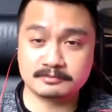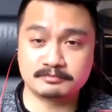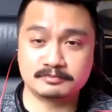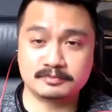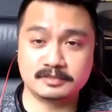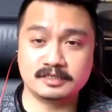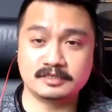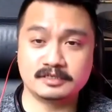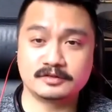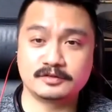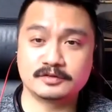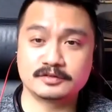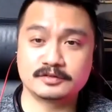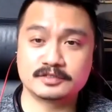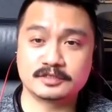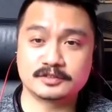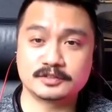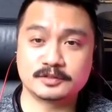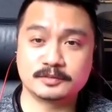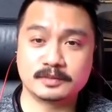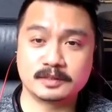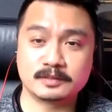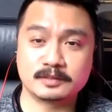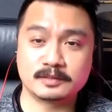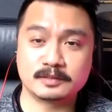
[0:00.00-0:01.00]
there's such
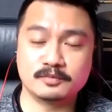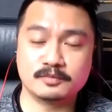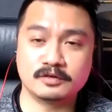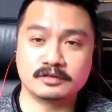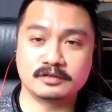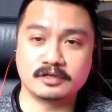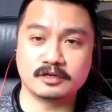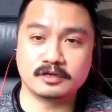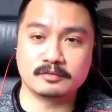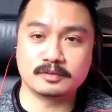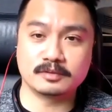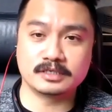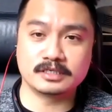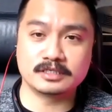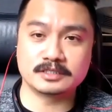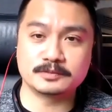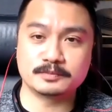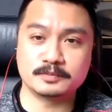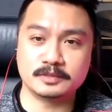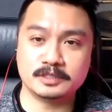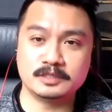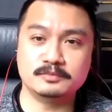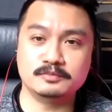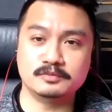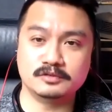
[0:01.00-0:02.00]
a big point there, because
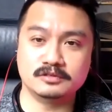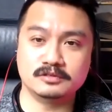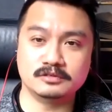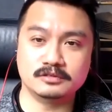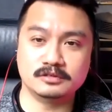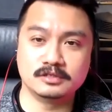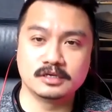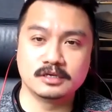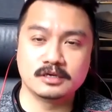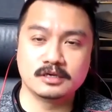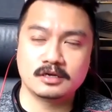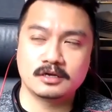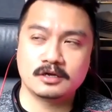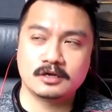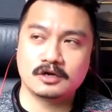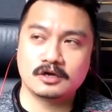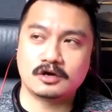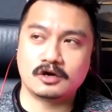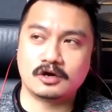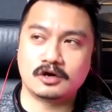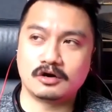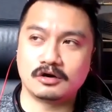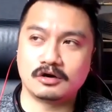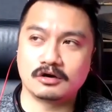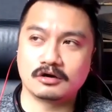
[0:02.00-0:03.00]
people
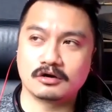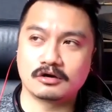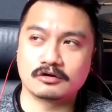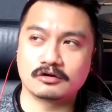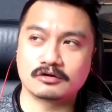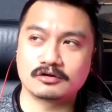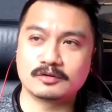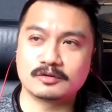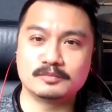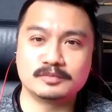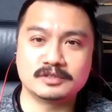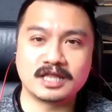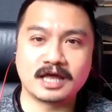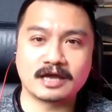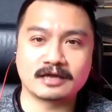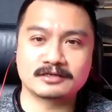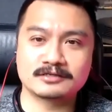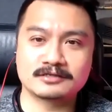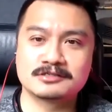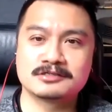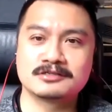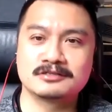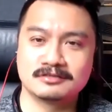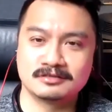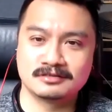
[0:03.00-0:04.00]
are
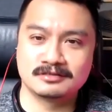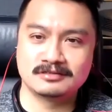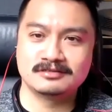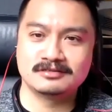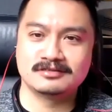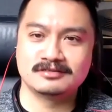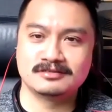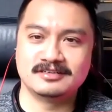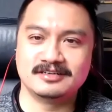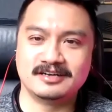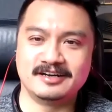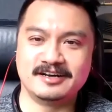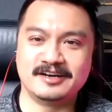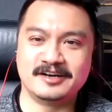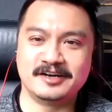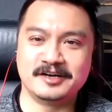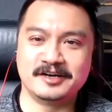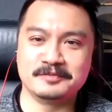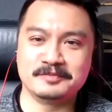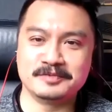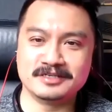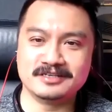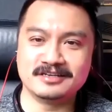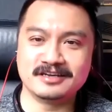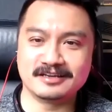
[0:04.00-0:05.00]
complex
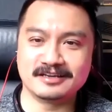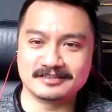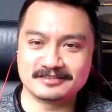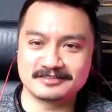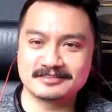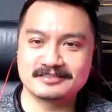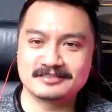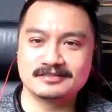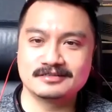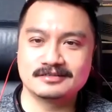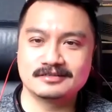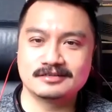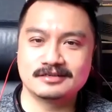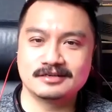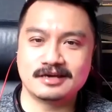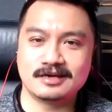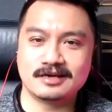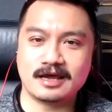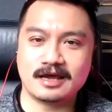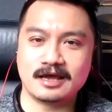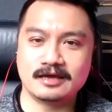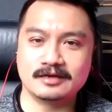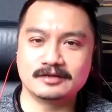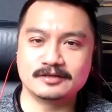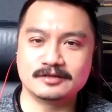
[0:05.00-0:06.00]
beings.
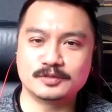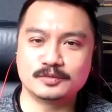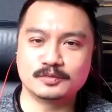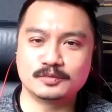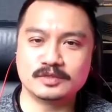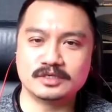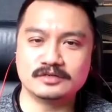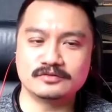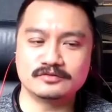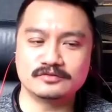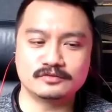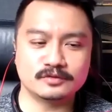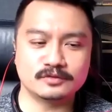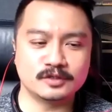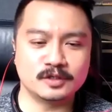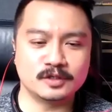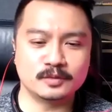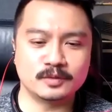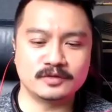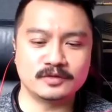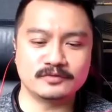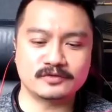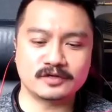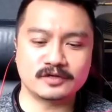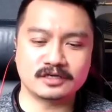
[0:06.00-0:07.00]
And we've
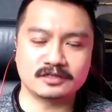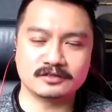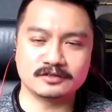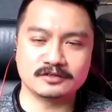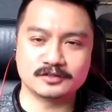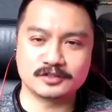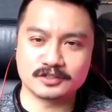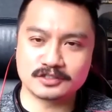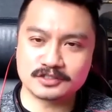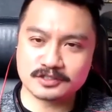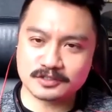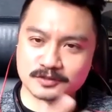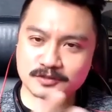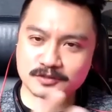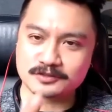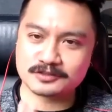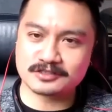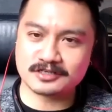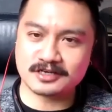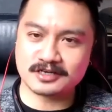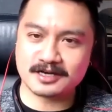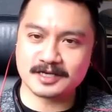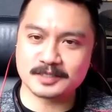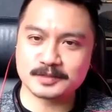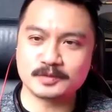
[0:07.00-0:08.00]
got logistical
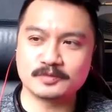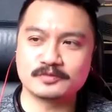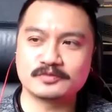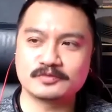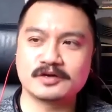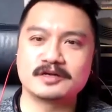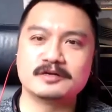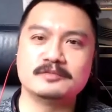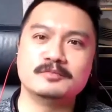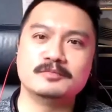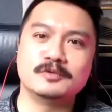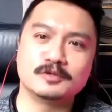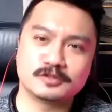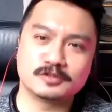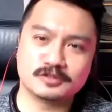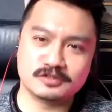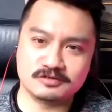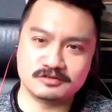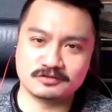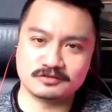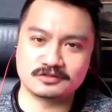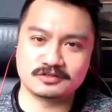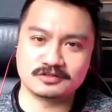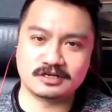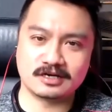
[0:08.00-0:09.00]
sides, we've got
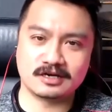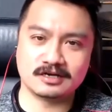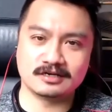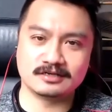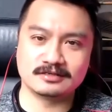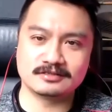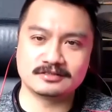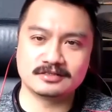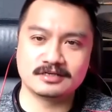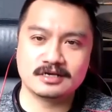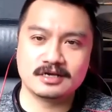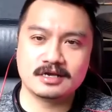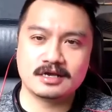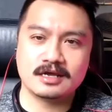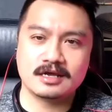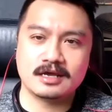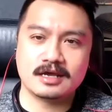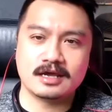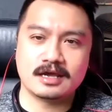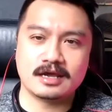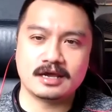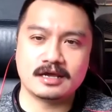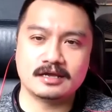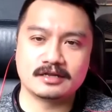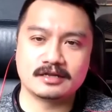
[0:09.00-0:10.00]
emotional sides.
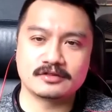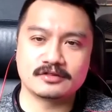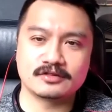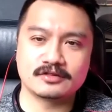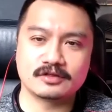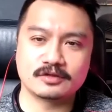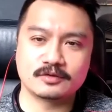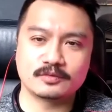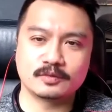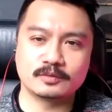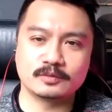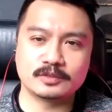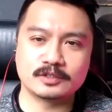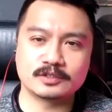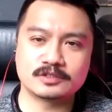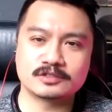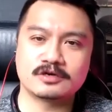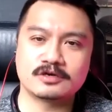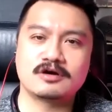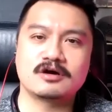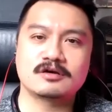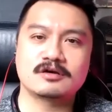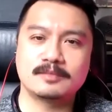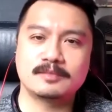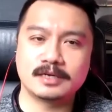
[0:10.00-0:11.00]
And I think when we
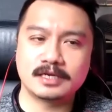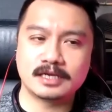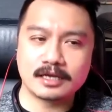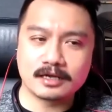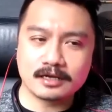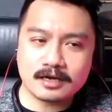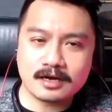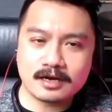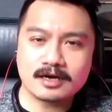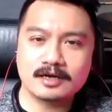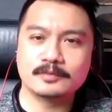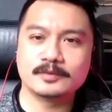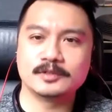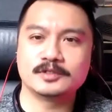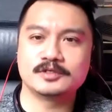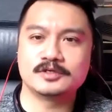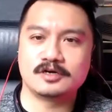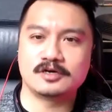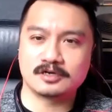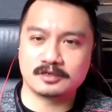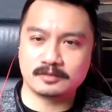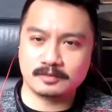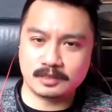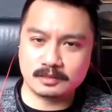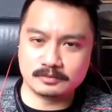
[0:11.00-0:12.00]
talk about AI, we
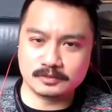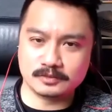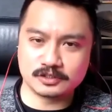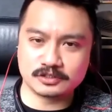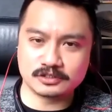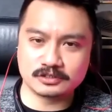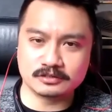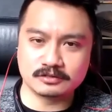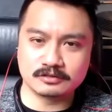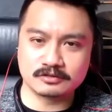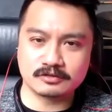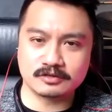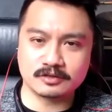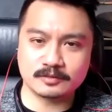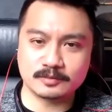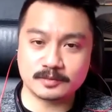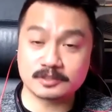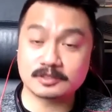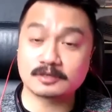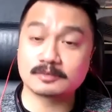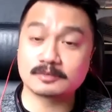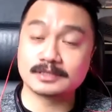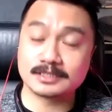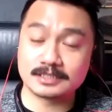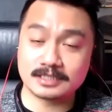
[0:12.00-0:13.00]
talk about machine learning, we
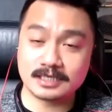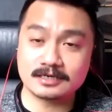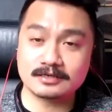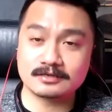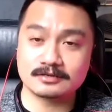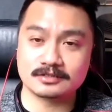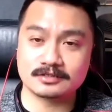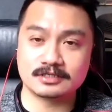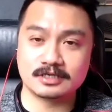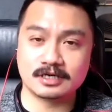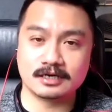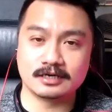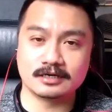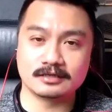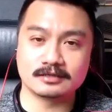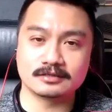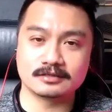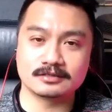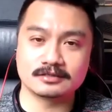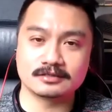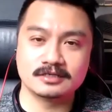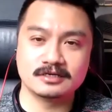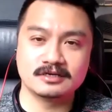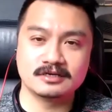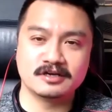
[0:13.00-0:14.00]
talk about data
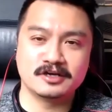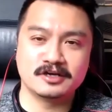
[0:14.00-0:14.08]
science,